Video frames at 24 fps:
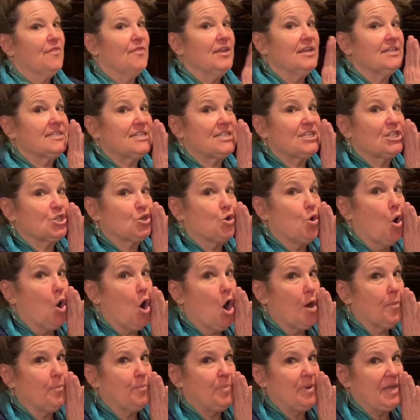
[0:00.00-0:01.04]
The
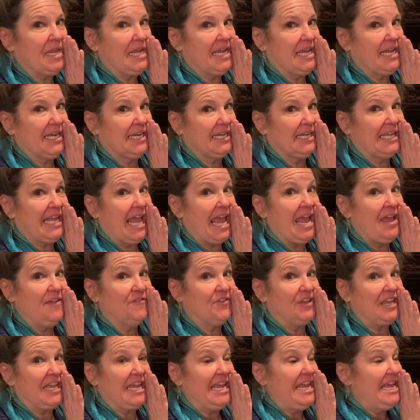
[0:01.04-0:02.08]
scorpion
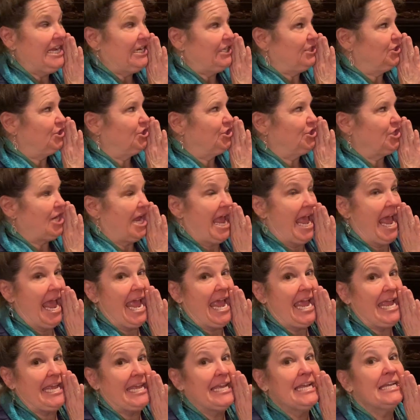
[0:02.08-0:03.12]
gave each
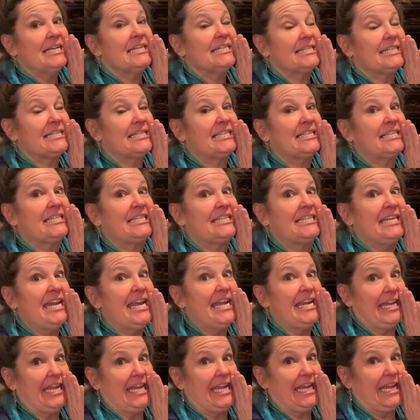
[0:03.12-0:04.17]
a
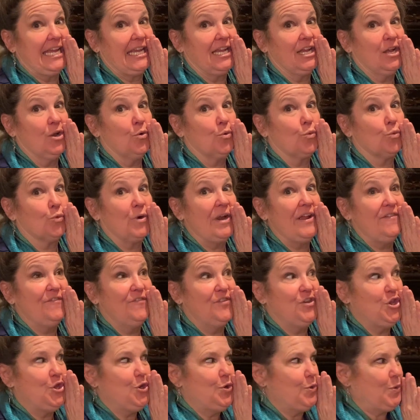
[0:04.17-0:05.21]
stinging
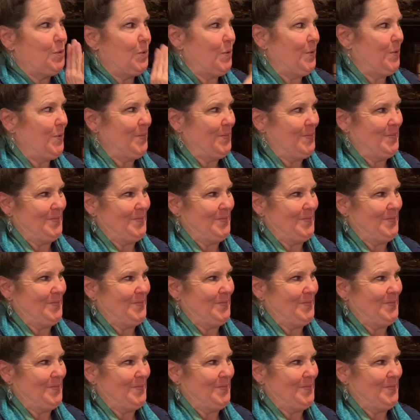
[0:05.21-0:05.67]
review.